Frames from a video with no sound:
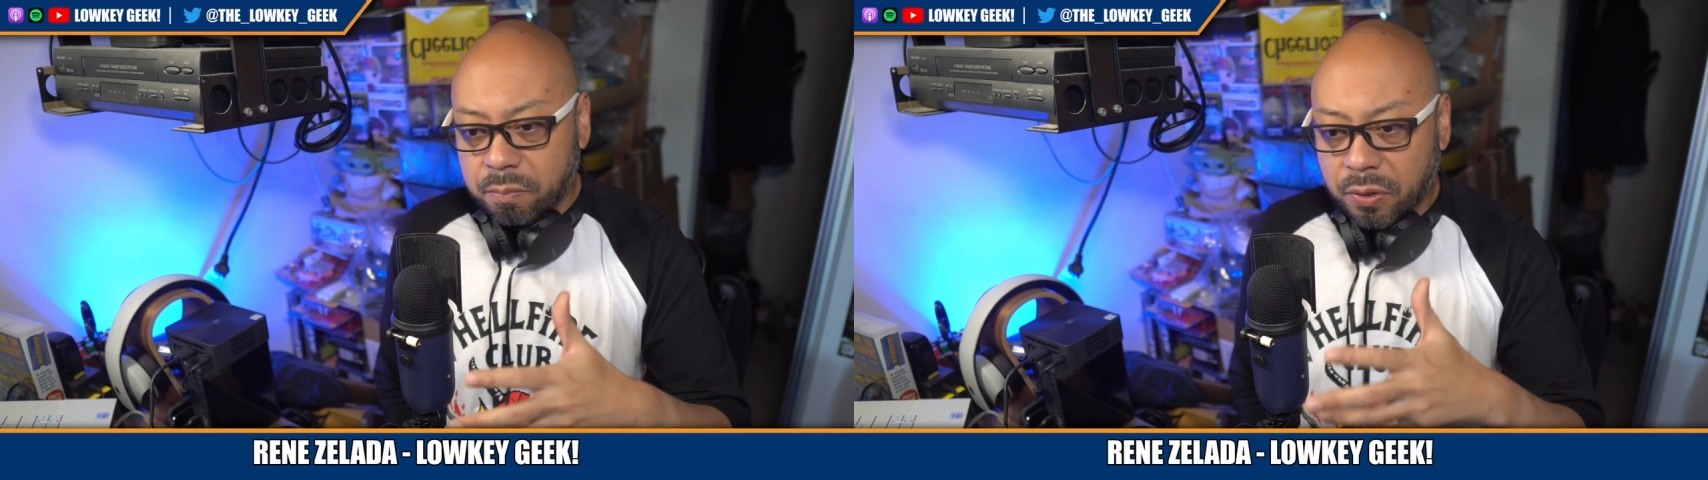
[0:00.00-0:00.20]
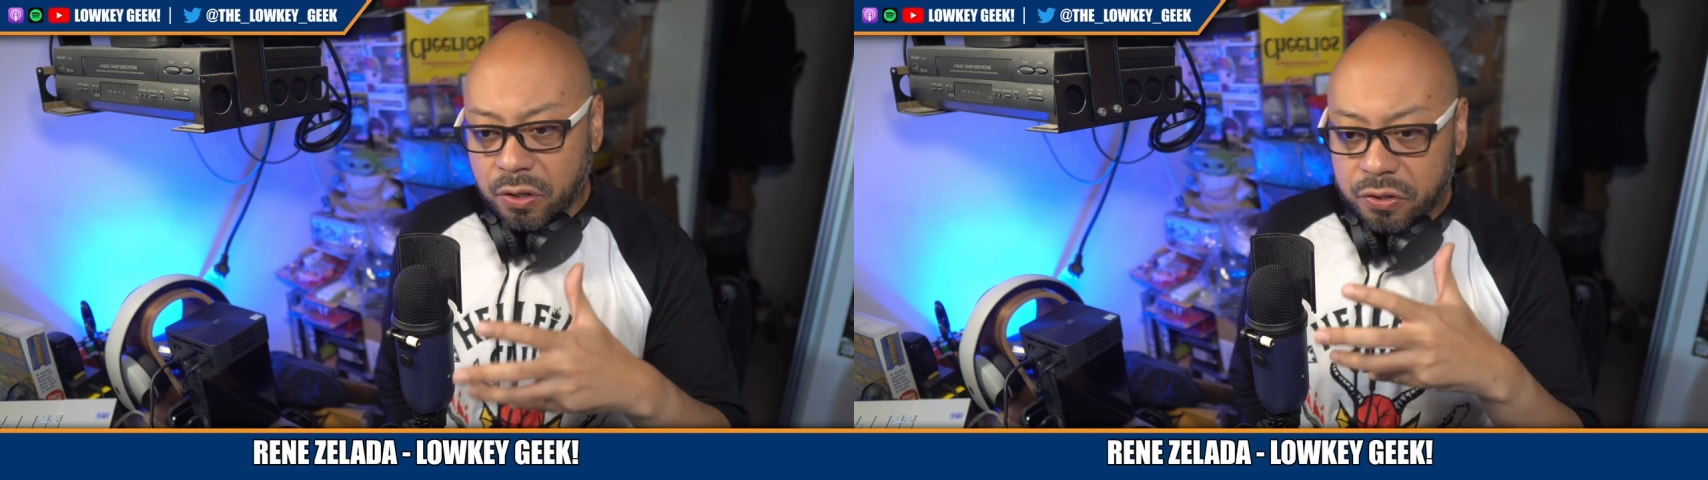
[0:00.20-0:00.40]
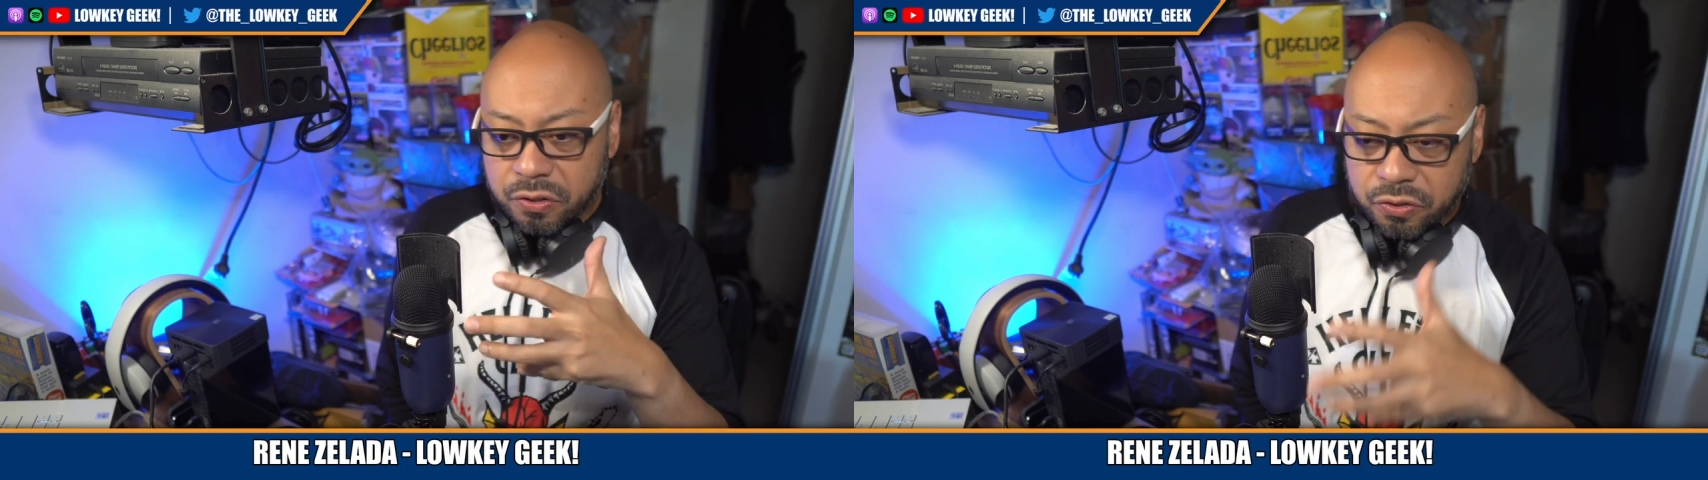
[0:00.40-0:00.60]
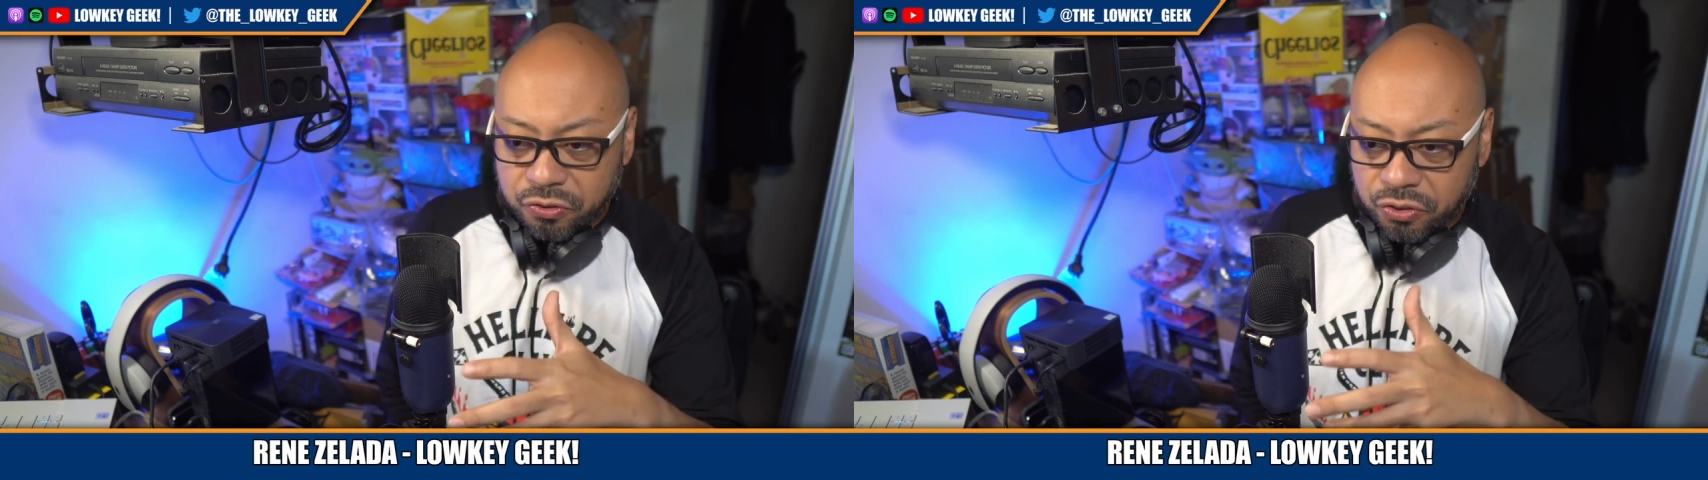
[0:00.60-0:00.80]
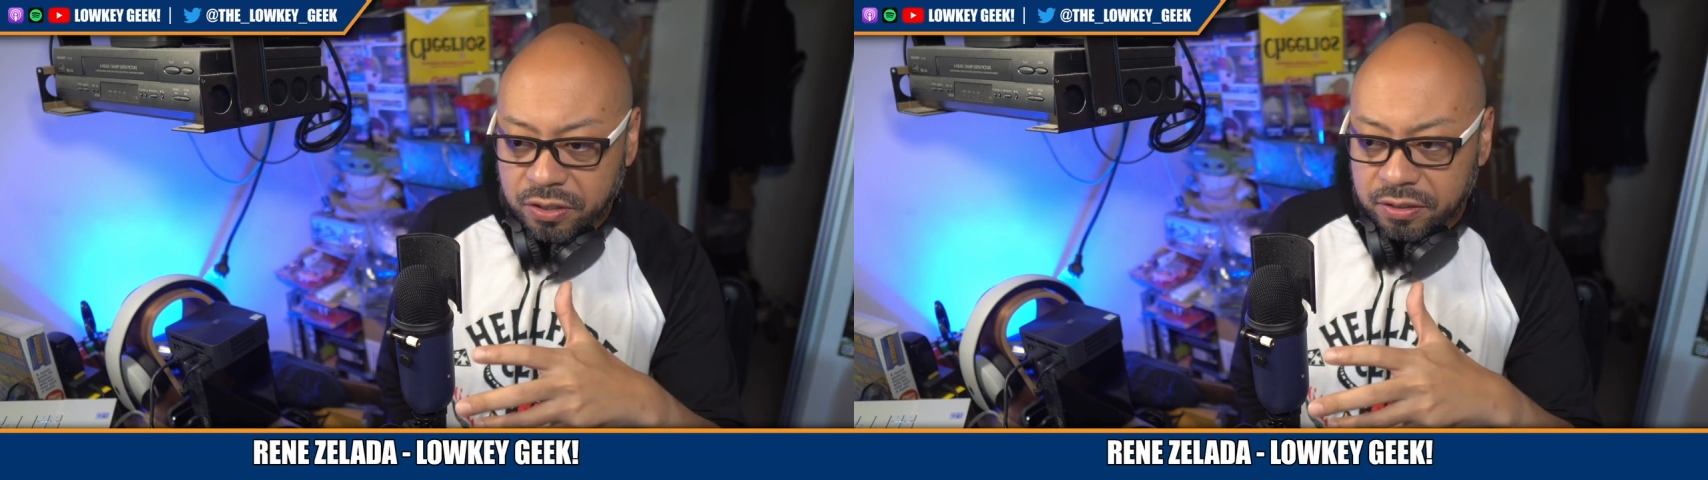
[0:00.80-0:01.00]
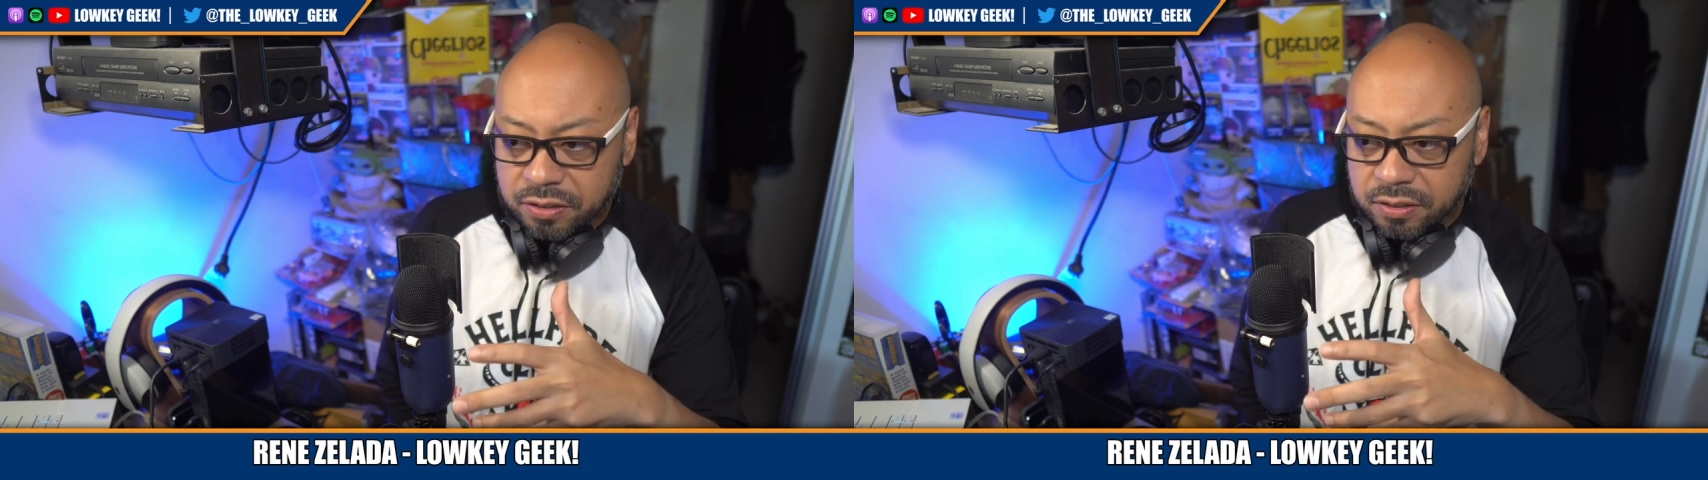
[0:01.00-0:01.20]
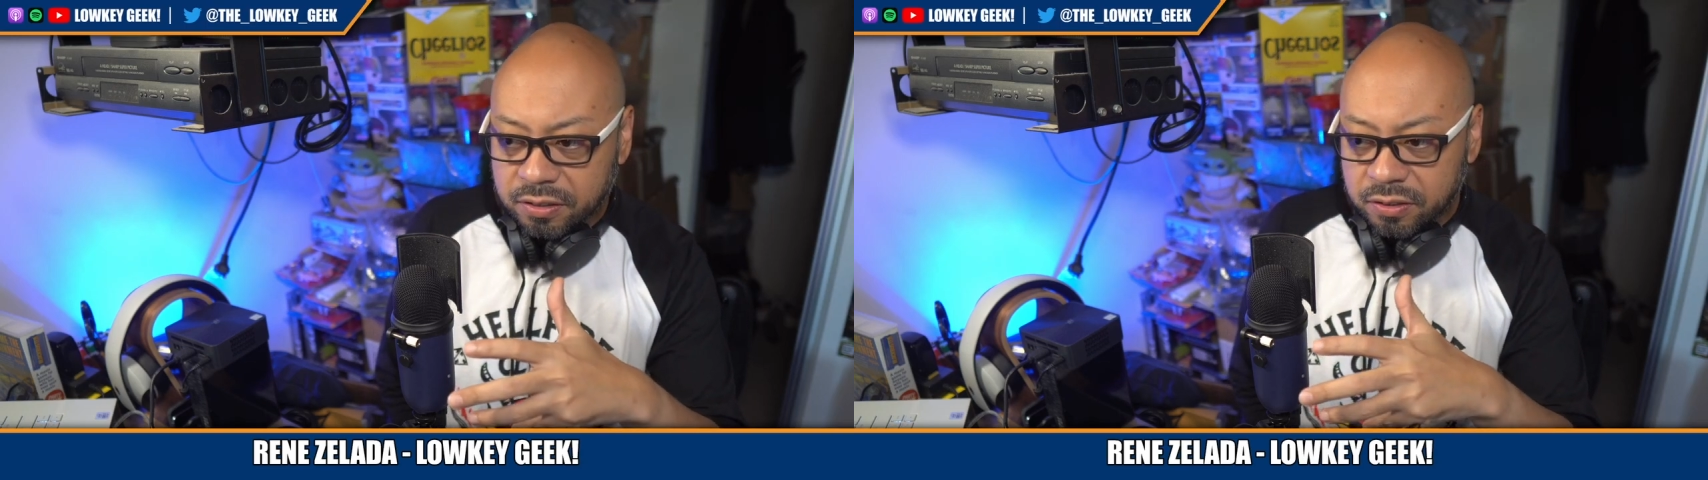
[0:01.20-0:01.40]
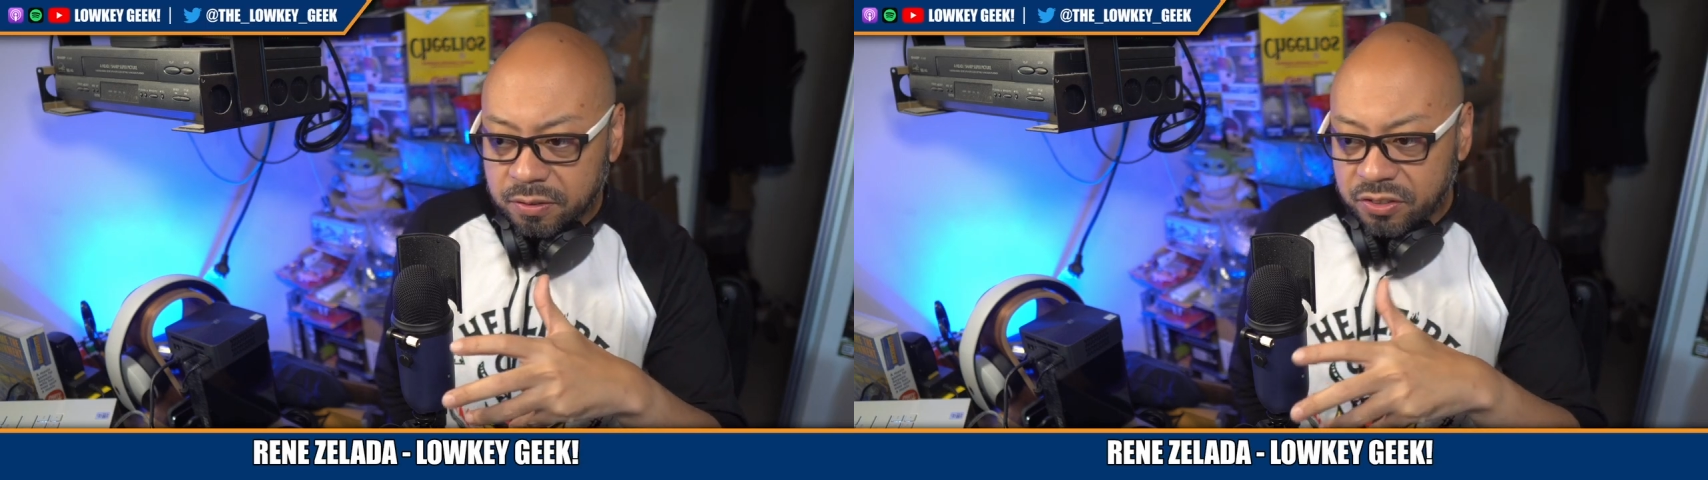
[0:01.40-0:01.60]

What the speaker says: personal struggle,